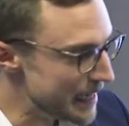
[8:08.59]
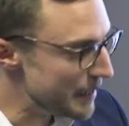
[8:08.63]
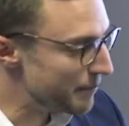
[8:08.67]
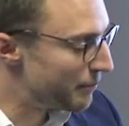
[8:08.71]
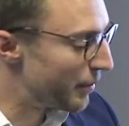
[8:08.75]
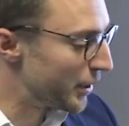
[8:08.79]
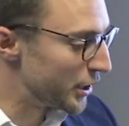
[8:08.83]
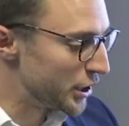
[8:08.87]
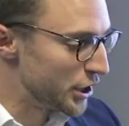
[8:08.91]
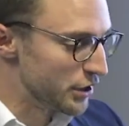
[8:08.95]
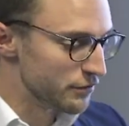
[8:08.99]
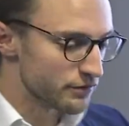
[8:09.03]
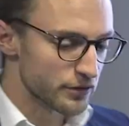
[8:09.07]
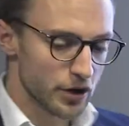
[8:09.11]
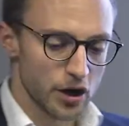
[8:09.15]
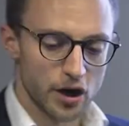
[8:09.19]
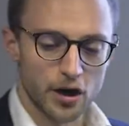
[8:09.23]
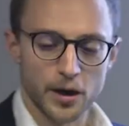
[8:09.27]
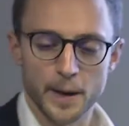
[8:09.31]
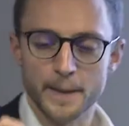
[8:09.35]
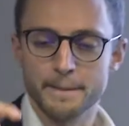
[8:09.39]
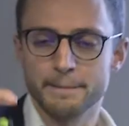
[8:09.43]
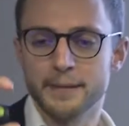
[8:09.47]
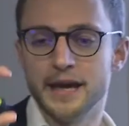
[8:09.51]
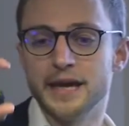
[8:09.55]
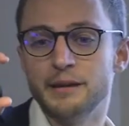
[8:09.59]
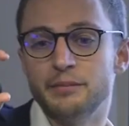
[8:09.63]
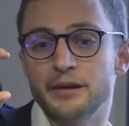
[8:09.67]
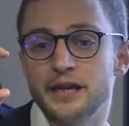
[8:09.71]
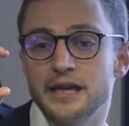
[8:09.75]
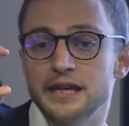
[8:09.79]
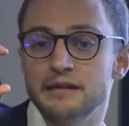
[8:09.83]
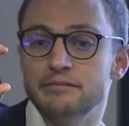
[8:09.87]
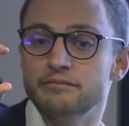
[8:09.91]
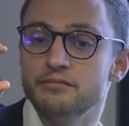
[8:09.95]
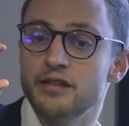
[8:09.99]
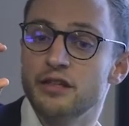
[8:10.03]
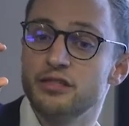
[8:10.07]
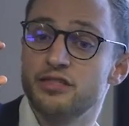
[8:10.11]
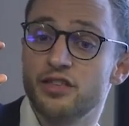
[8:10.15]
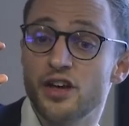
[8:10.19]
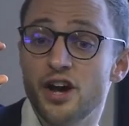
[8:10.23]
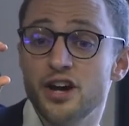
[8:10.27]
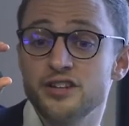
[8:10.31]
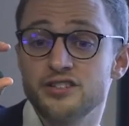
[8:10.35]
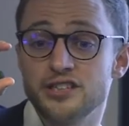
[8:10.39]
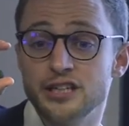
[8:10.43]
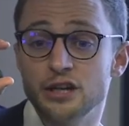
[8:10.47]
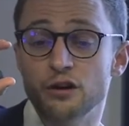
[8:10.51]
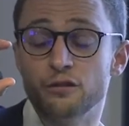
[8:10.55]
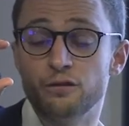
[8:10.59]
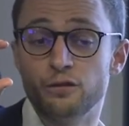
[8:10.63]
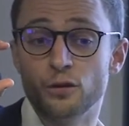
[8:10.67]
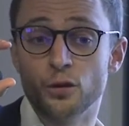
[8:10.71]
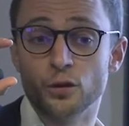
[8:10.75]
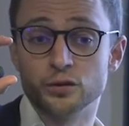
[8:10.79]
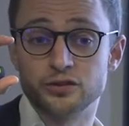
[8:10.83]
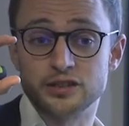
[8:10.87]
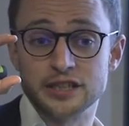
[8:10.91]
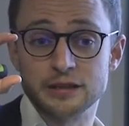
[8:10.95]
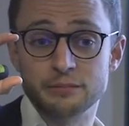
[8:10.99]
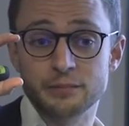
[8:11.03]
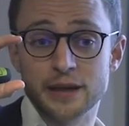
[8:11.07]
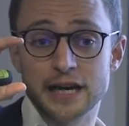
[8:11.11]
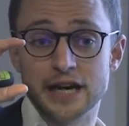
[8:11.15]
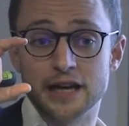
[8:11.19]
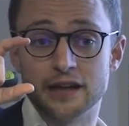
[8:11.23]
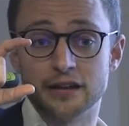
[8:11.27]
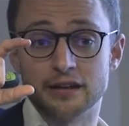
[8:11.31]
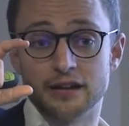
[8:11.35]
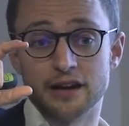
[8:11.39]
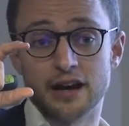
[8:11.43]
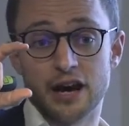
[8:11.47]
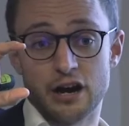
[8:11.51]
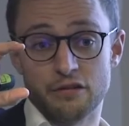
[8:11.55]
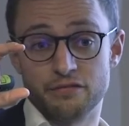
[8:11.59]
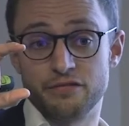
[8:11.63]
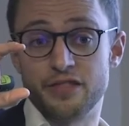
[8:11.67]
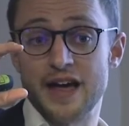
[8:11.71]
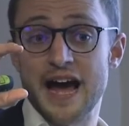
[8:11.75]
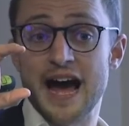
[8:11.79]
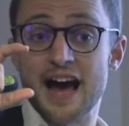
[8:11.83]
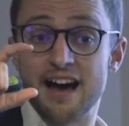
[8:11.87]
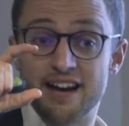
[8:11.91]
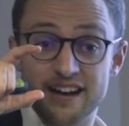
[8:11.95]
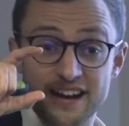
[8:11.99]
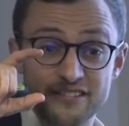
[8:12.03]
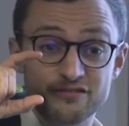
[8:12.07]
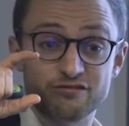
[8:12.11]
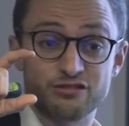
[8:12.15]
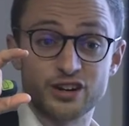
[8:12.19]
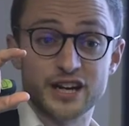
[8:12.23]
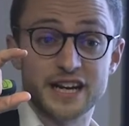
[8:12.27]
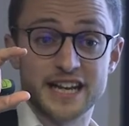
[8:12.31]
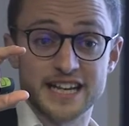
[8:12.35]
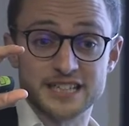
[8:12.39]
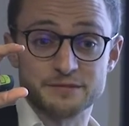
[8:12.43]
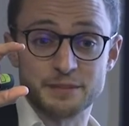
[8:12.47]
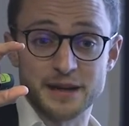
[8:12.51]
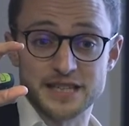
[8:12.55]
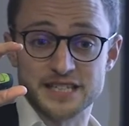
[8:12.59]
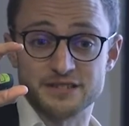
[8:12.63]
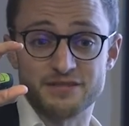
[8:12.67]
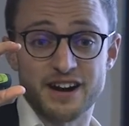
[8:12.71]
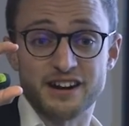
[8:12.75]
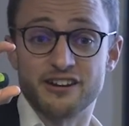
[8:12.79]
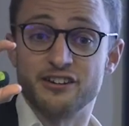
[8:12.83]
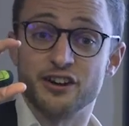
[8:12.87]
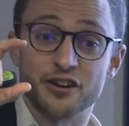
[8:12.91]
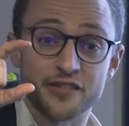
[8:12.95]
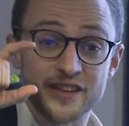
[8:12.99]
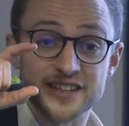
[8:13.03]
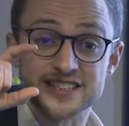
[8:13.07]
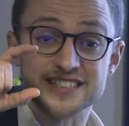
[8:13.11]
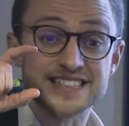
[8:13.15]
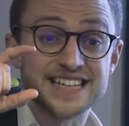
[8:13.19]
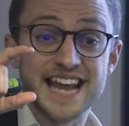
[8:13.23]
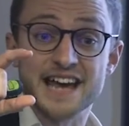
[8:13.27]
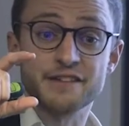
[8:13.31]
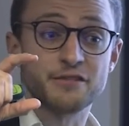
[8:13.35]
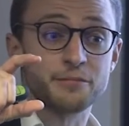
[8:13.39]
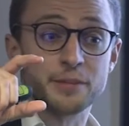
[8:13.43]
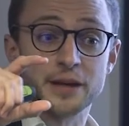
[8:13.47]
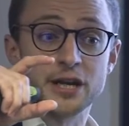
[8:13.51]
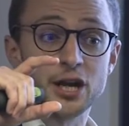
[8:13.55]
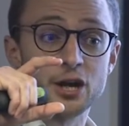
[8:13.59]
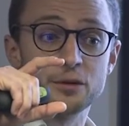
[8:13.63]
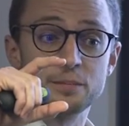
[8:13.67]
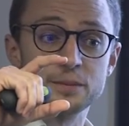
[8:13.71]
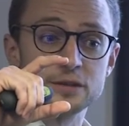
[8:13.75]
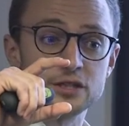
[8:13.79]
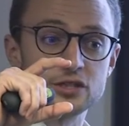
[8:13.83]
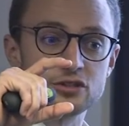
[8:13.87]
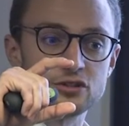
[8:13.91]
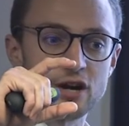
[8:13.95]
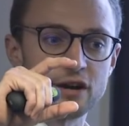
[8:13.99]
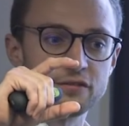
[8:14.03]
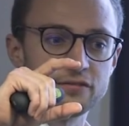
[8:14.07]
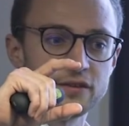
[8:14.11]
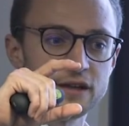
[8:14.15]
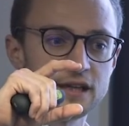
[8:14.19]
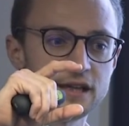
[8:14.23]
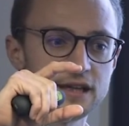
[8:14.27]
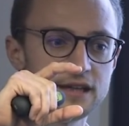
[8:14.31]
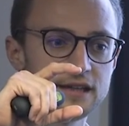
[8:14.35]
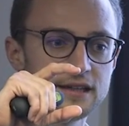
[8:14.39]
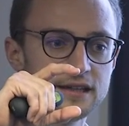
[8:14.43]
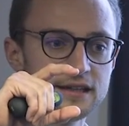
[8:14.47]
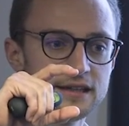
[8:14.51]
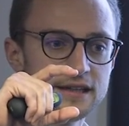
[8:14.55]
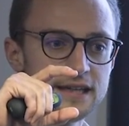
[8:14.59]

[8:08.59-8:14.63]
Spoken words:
but you've got maybe 30 or 40 mil of that really expensive aggregate that's never been open to traffic.